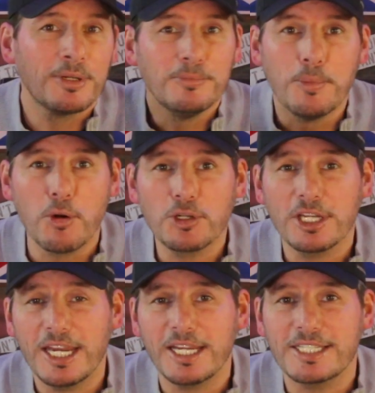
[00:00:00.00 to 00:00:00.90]
We booked the
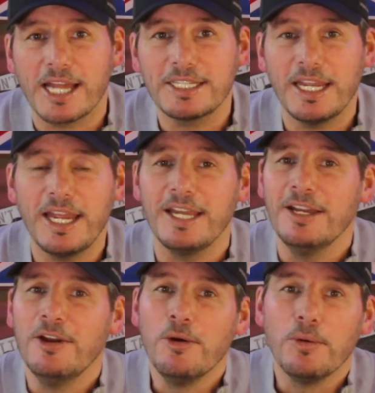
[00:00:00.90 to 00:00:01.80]
tickets that day.
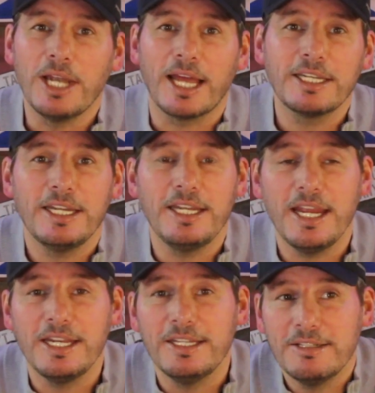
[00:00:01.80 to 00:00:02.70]
We landed
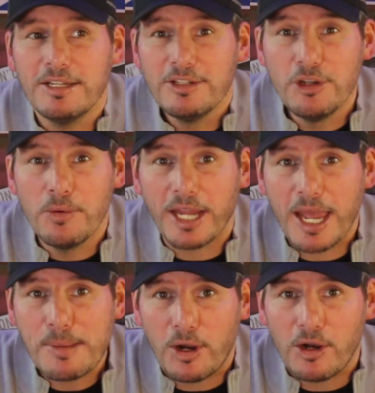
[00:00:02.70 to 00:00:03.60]
in Newark
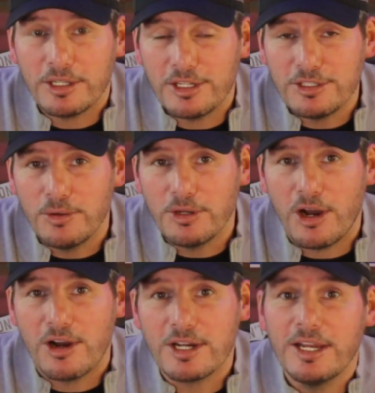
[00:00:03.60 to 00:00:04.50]
Airport in New
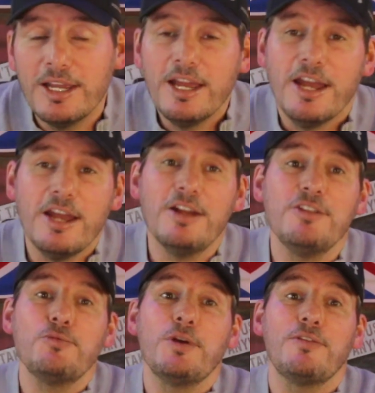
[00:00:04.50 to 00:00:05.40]
York
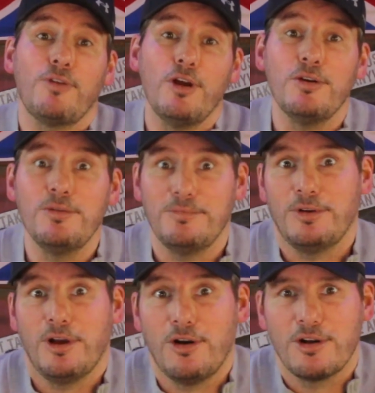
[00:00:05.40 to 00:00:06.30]
and we flew
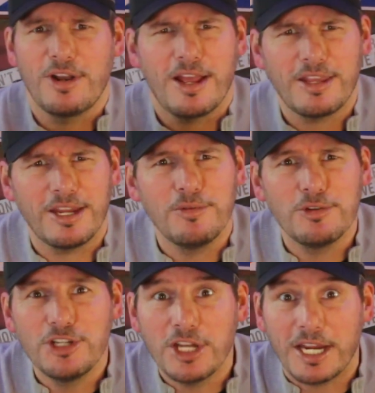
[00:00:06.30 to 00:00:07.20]
on, I think it
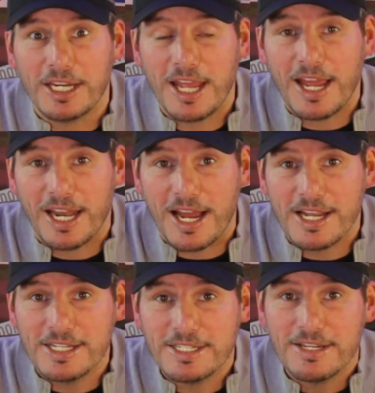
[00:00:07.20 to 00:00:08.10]
was United
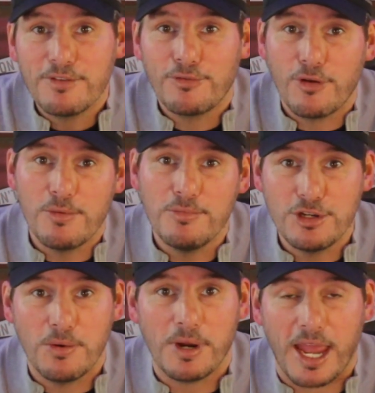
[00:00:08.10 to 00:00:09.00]
Airlines, from
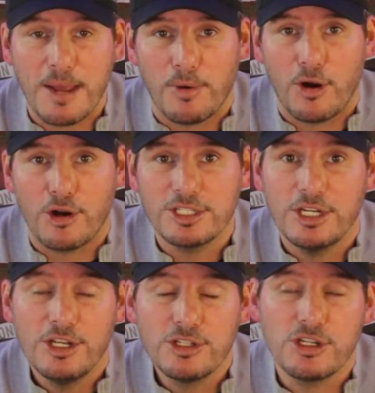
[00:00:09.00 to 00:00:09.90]
Newark Airport
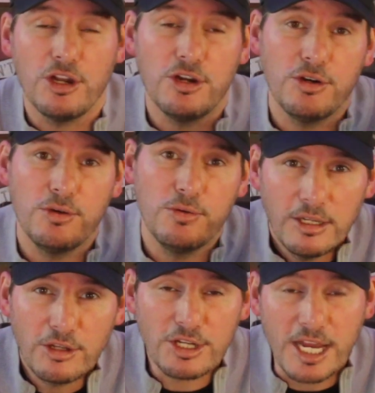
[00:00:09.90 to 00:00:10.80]
to
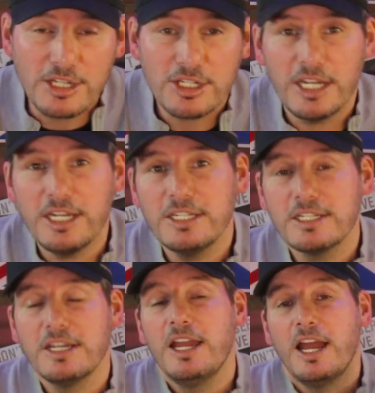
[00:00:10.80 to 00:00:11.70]
Los Angeles.
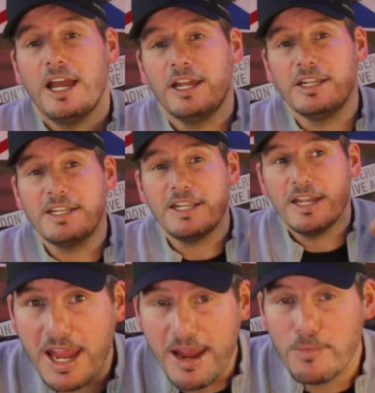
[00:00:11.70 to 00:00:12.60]
And
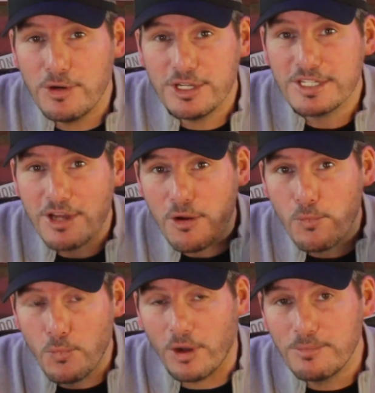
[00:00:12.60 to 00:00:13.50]
it was
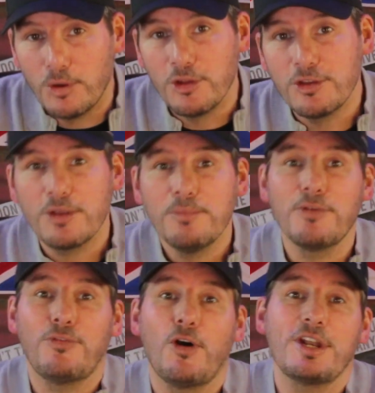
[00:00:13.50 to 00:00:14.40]
1 month
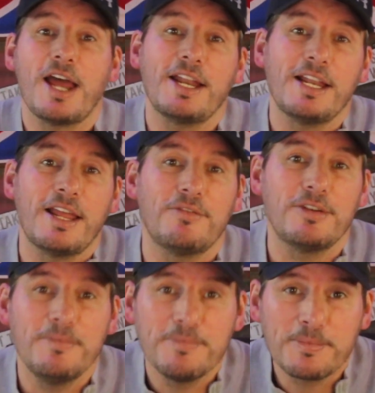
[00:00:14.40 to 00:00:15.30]
before 9/11.